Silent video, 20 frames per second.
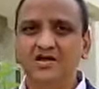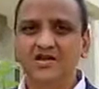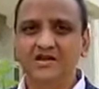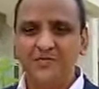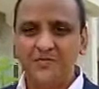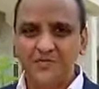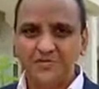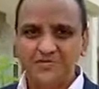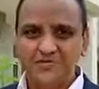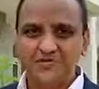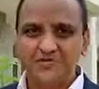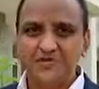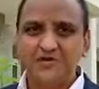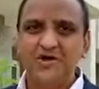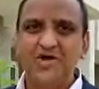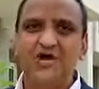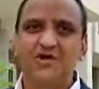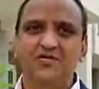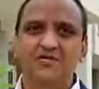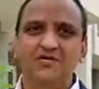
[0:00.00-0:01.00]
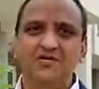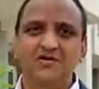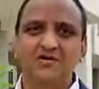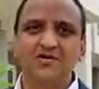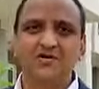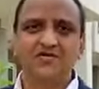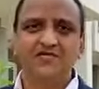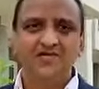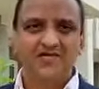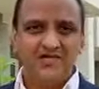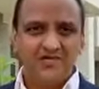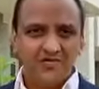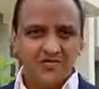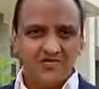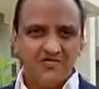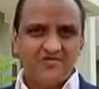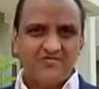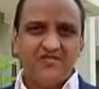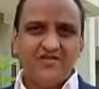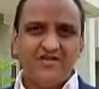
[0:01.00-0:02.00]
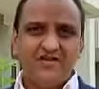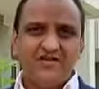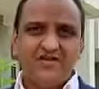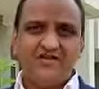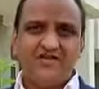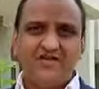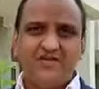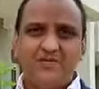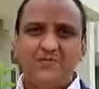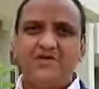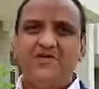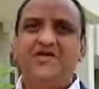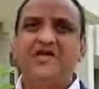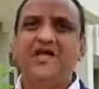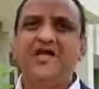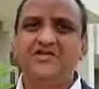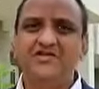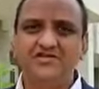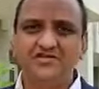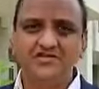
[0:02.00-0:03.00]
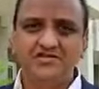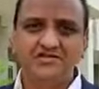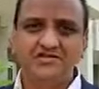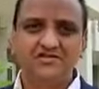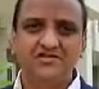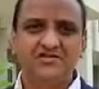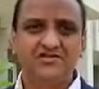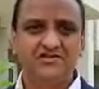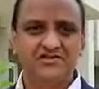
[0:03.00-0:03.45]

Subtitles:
Let me show you how. Whenever you feel deeply anxious,